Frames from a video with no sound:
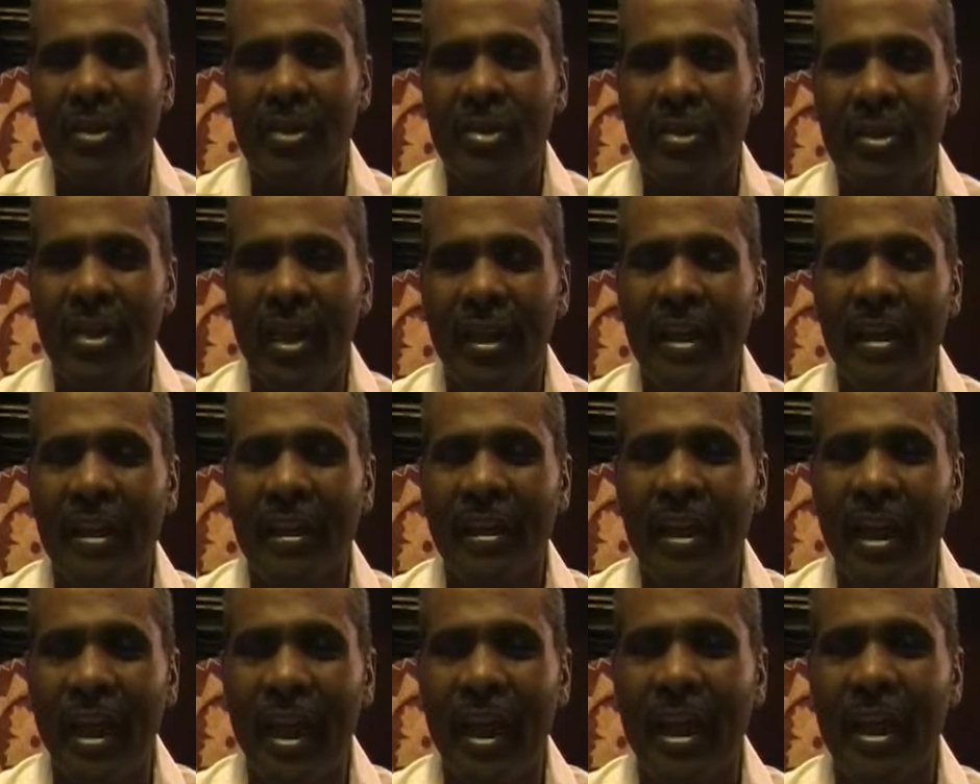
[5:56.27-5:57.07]
she said
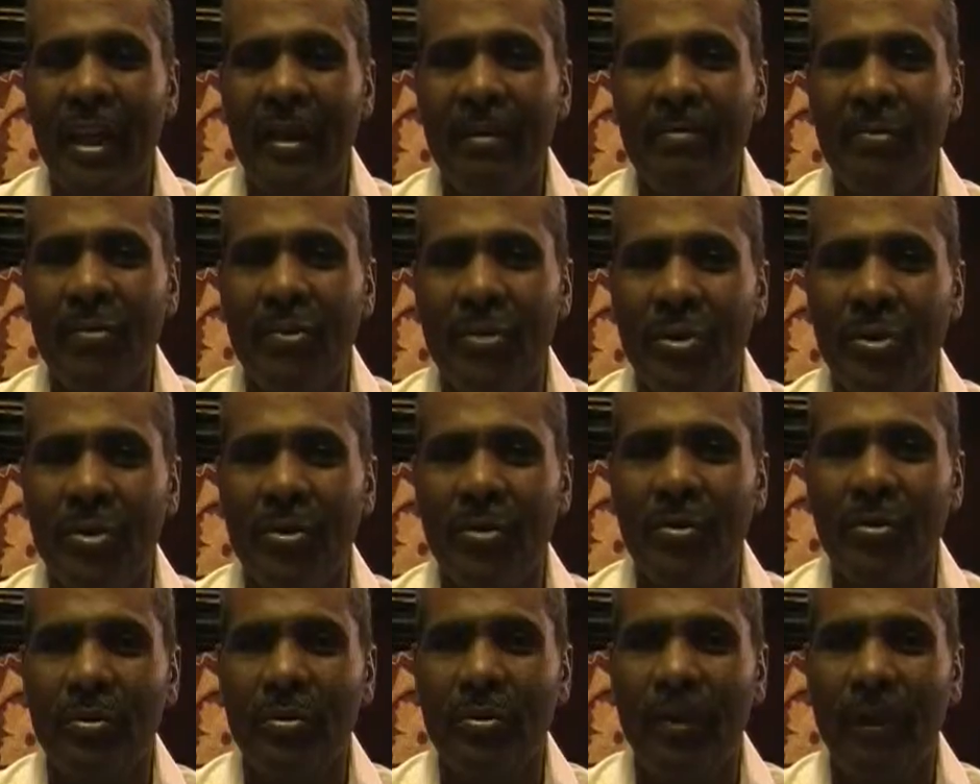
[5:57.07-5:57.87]
it came
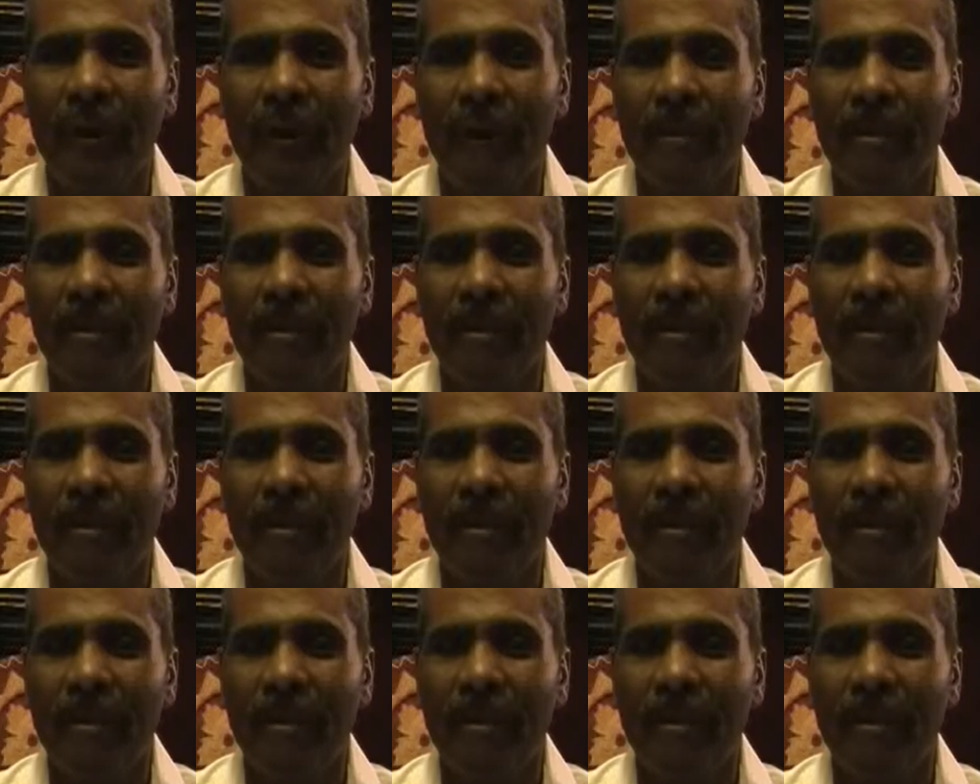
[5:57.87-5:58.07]
through